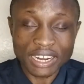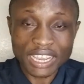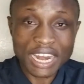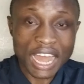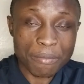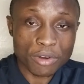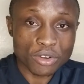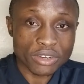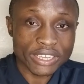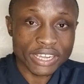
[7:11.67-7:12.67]
Raila
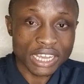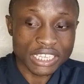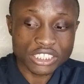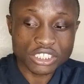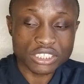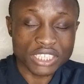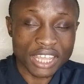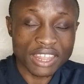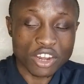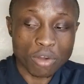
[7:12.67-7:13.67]
Amolo Odinga is
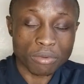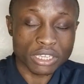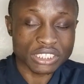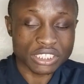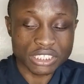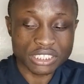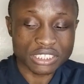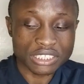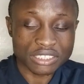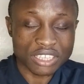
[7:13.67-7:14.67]
neither you know, is,
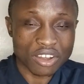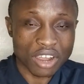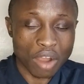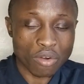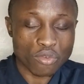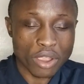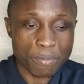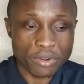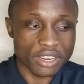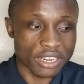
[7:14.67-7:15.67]
is how do I
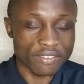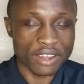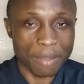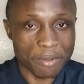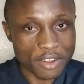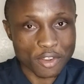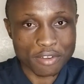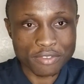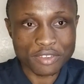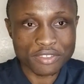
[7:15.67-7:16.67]
put it even? I'm very
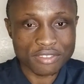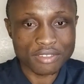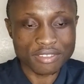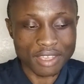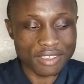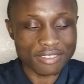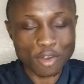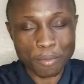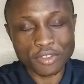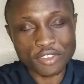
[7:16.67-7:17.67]
confused. He says he's
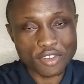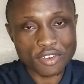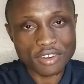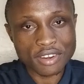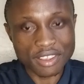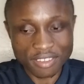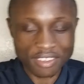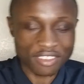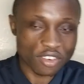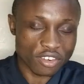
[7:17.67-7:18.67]
in opposition. He
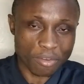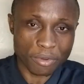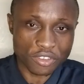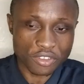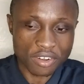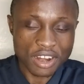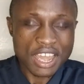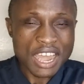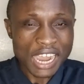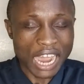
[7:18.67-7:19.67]
says he's not in opposition.
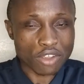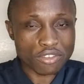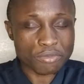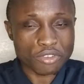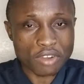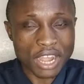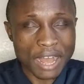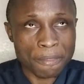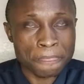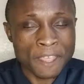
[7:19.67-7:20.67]
Kalonzo
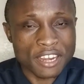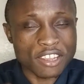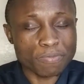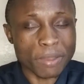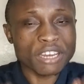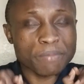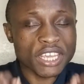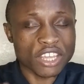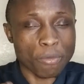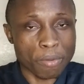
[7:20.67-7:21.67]
Musyoka, despite
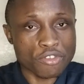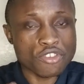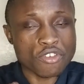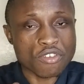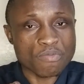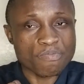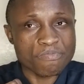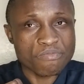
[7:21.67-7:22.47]
being in opposition,